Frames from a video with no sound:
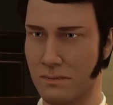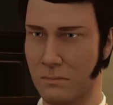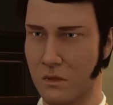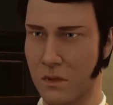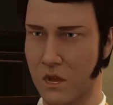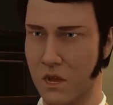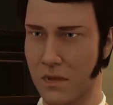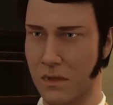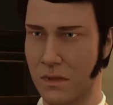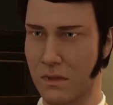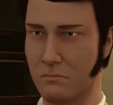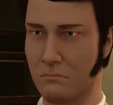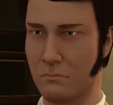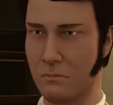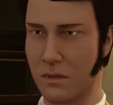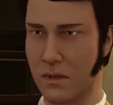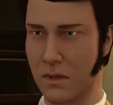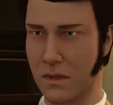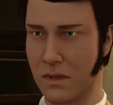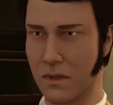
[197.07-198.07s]
We would have
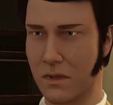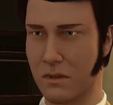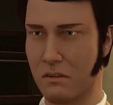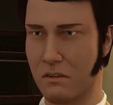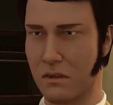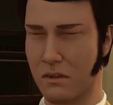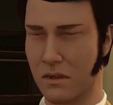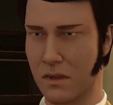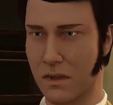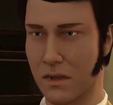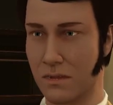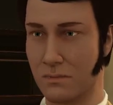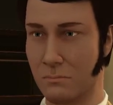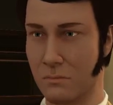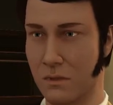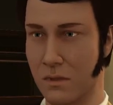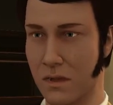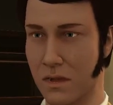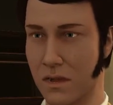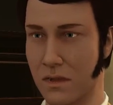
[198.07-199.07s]
been the laugh of the
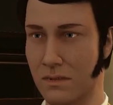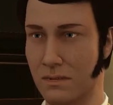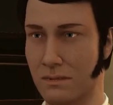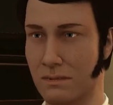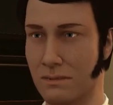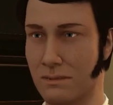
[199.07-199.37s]
neighborhood.